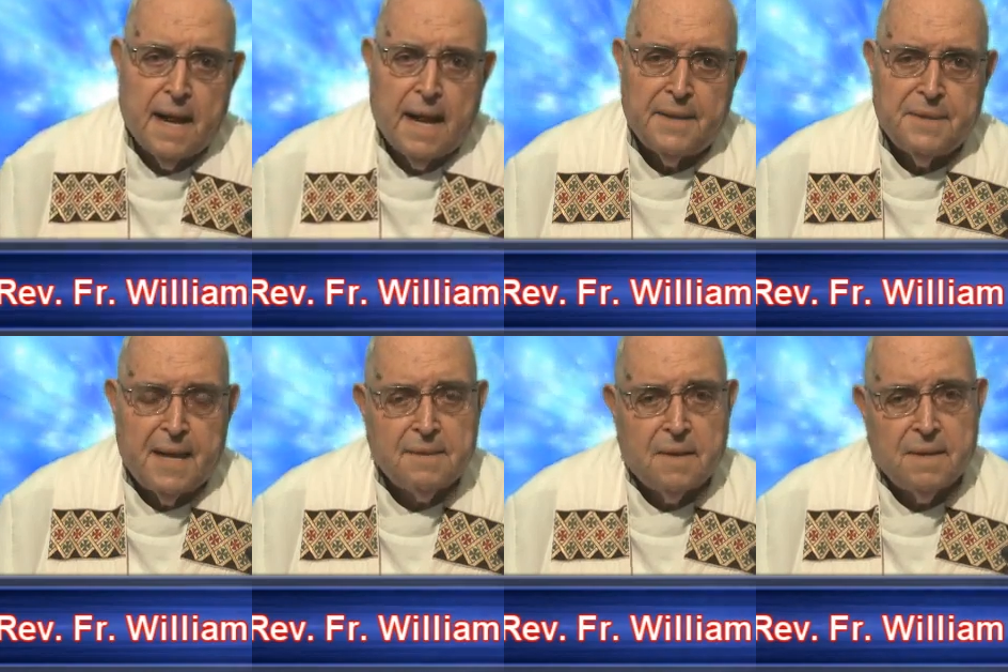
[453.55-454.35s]
And
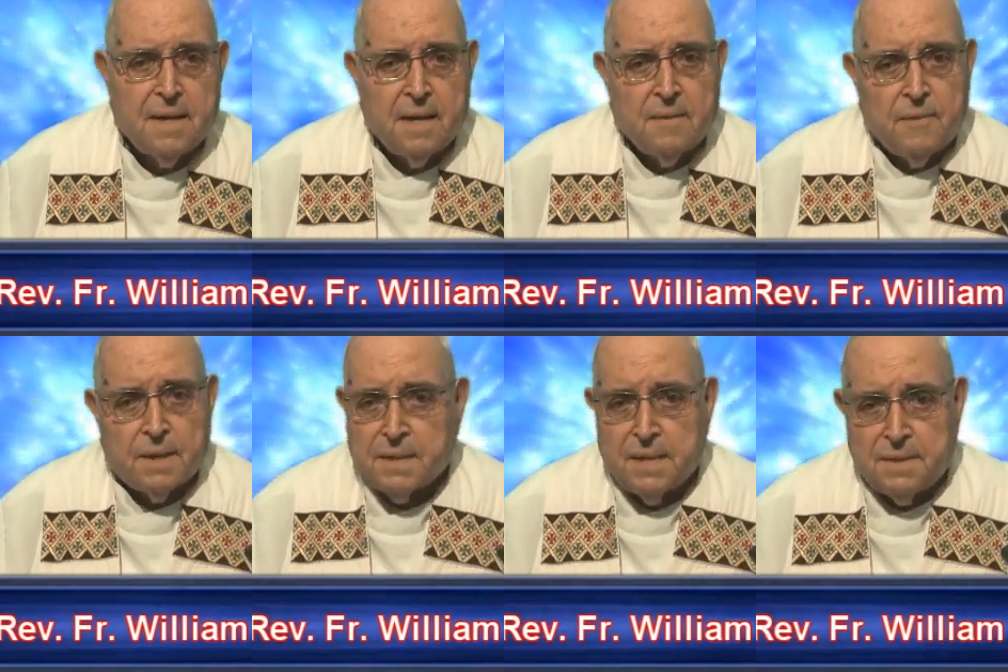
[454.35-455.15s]
then
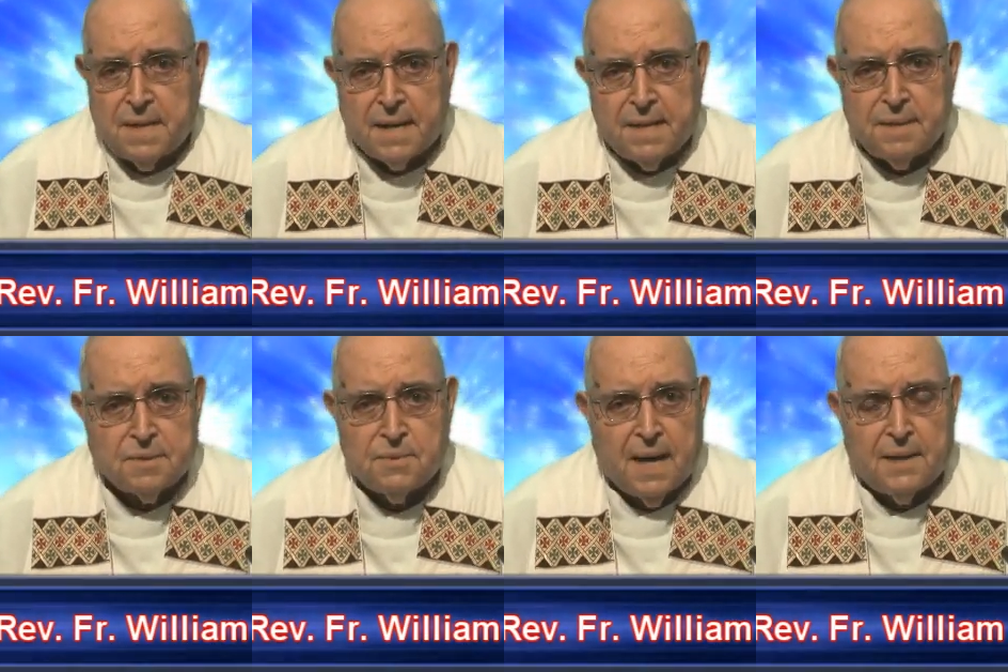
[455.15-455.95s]
we're united
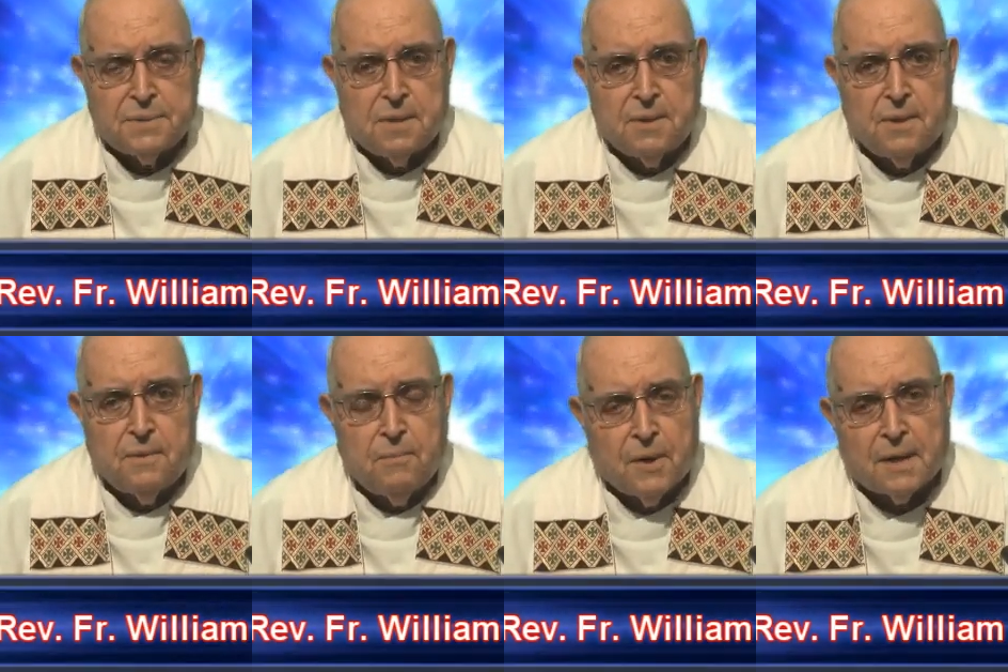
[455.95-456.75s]
throughout the whole
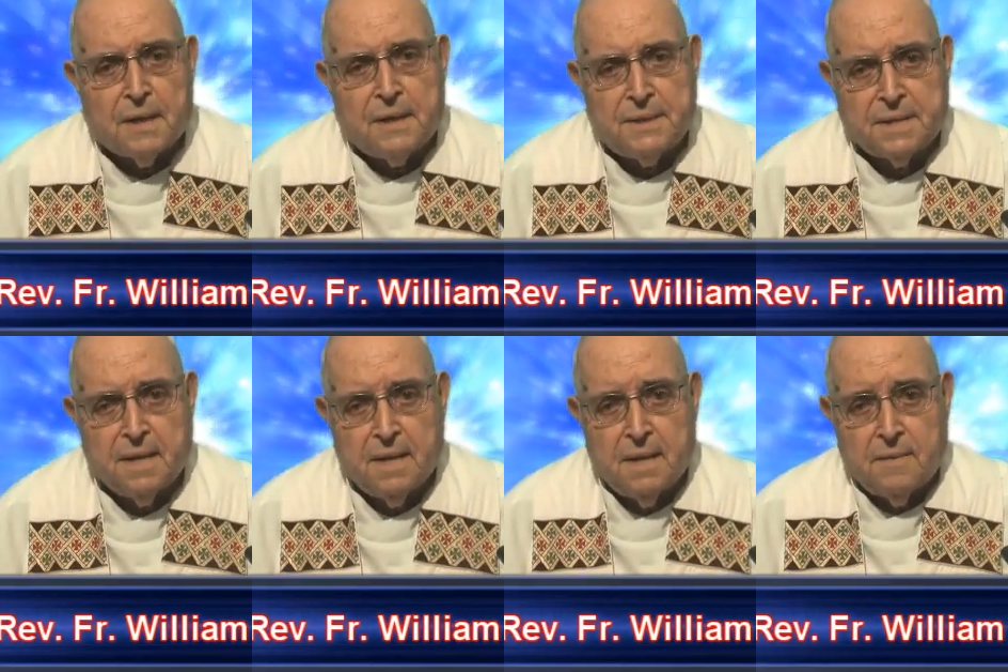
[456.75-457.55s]
world
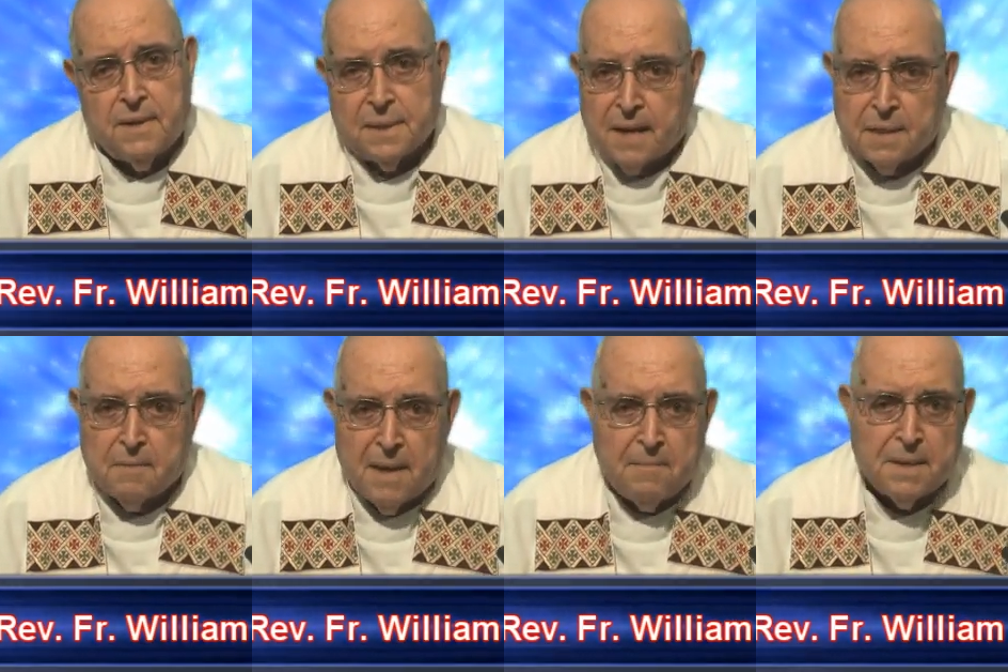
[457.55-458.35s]
with other
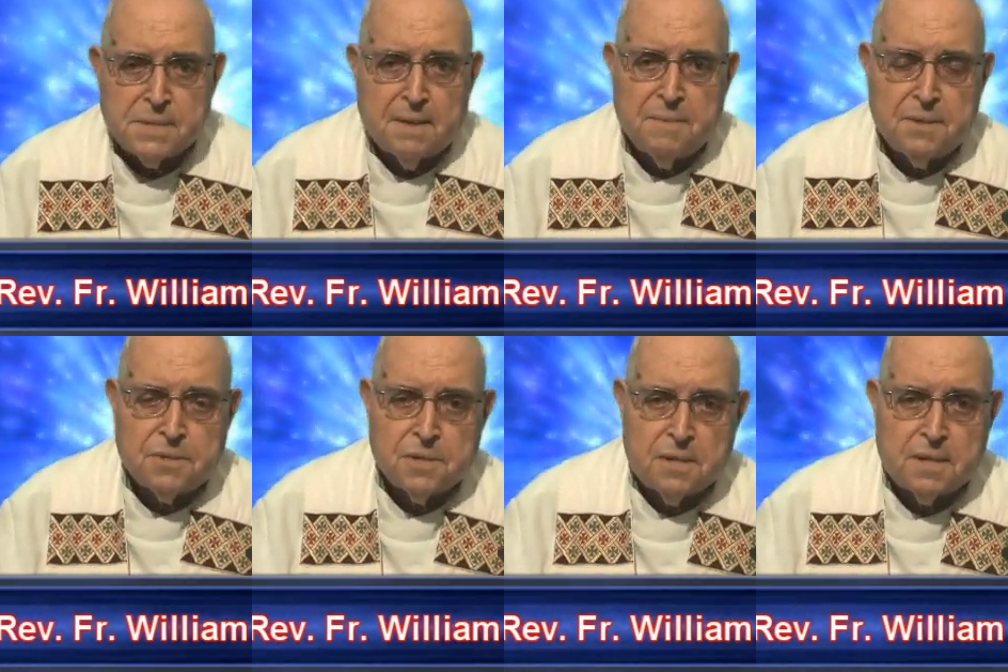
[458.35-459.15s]
members of the
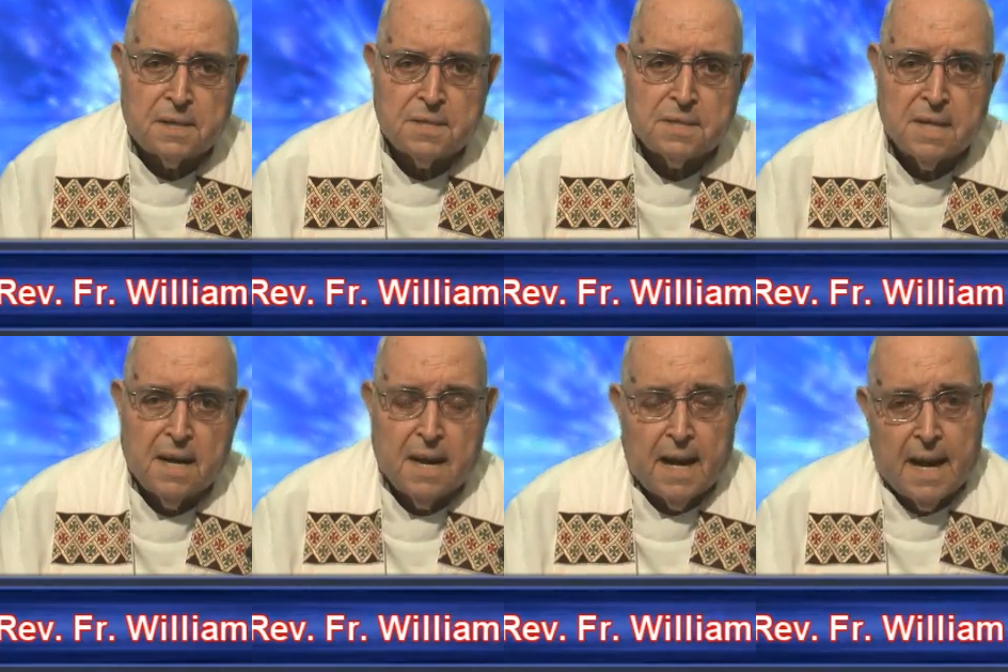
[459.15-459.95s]
church
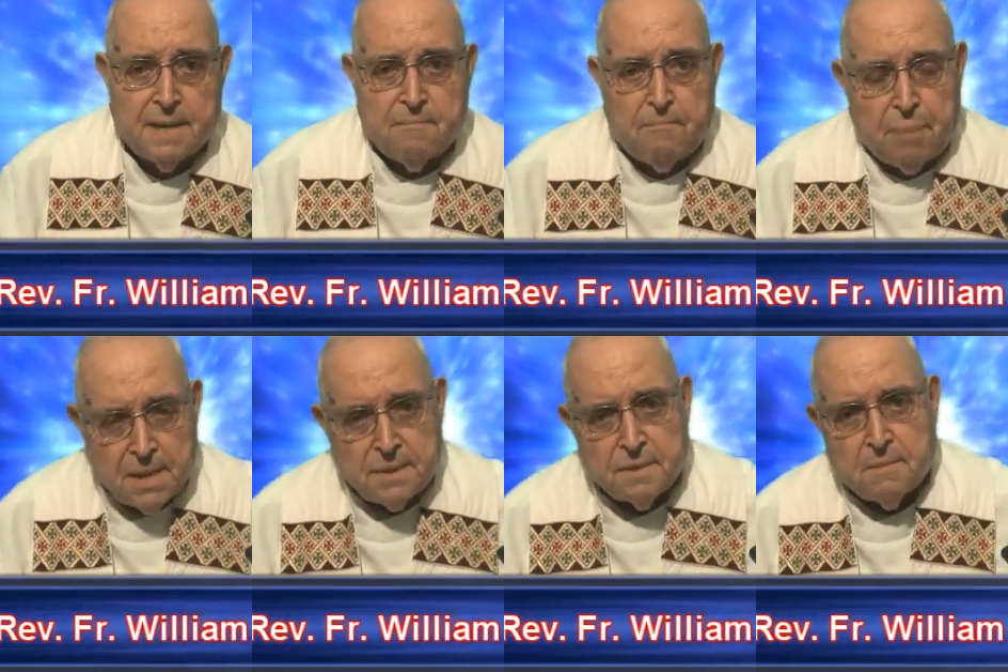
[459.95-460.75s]
on
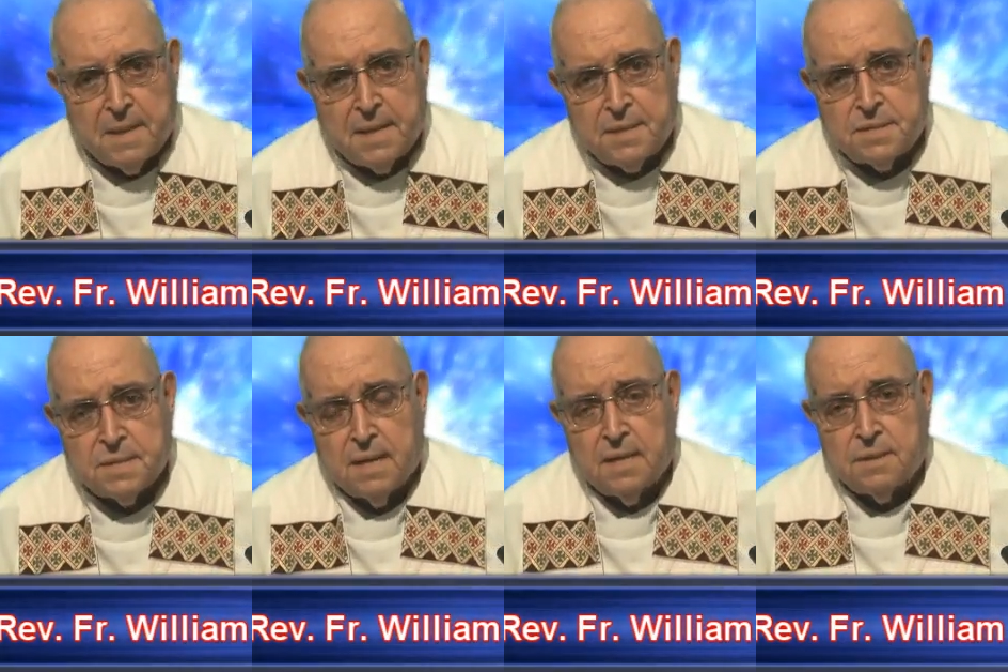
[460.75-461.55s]

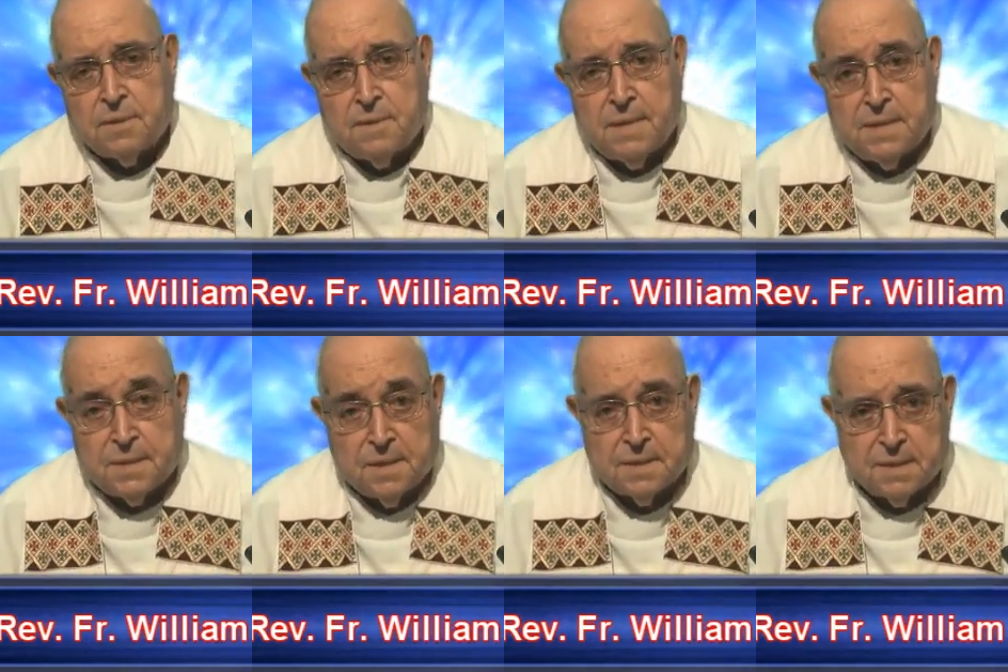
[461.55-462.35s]
pilgrimage to
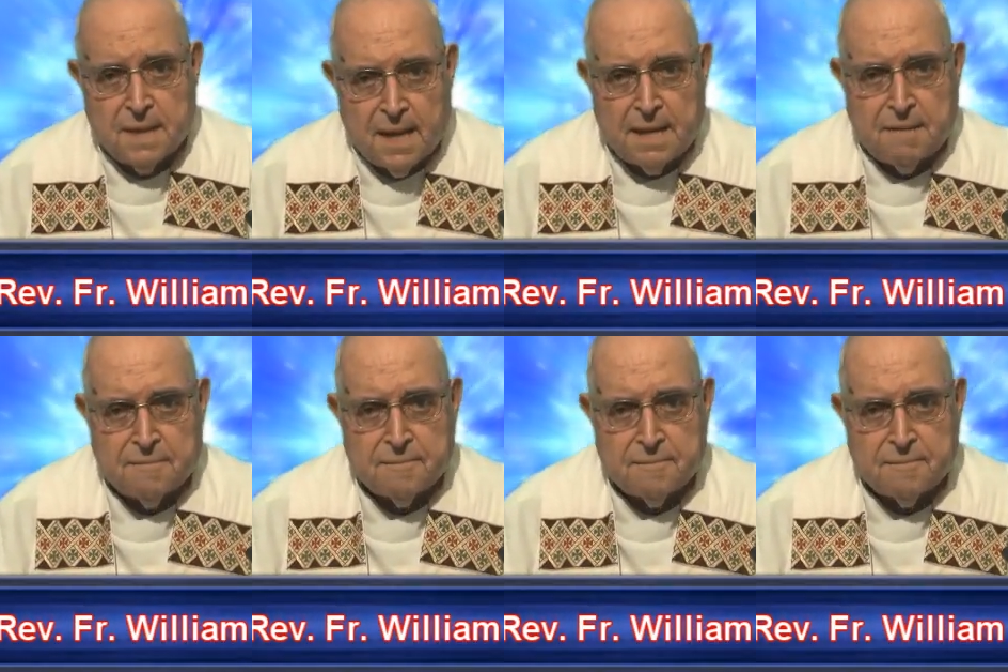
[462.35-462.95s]
eternal life.